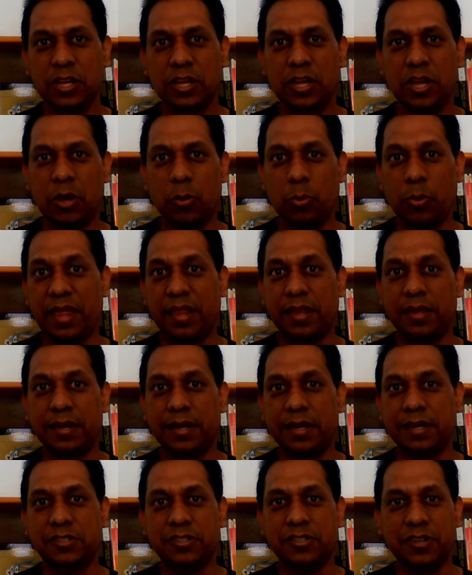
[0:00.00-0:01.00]
whether the
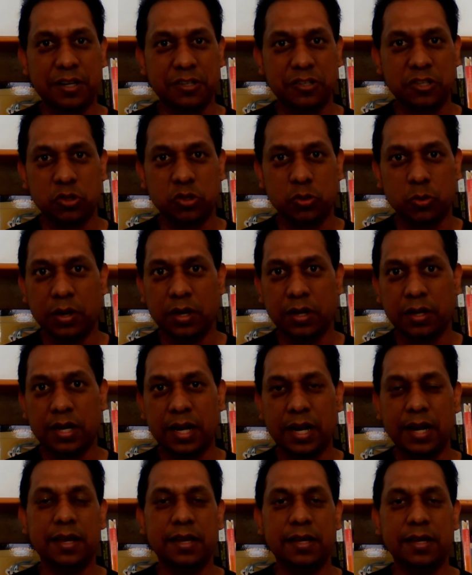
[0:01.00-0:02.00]
instructions were
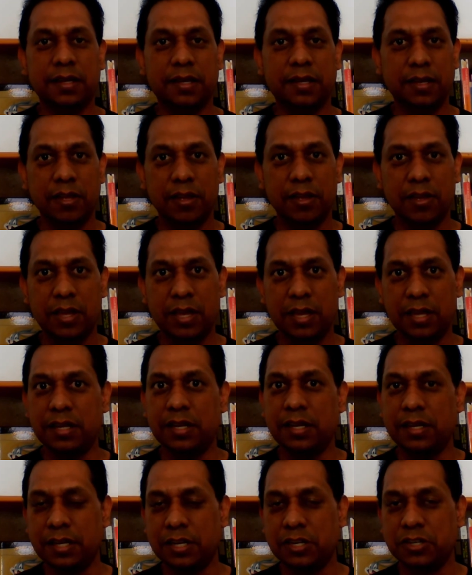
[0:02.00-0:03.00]
clear in the
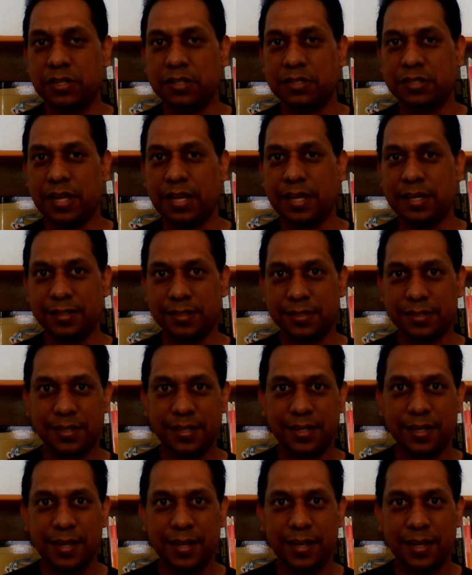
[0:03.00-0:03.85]
initial stages.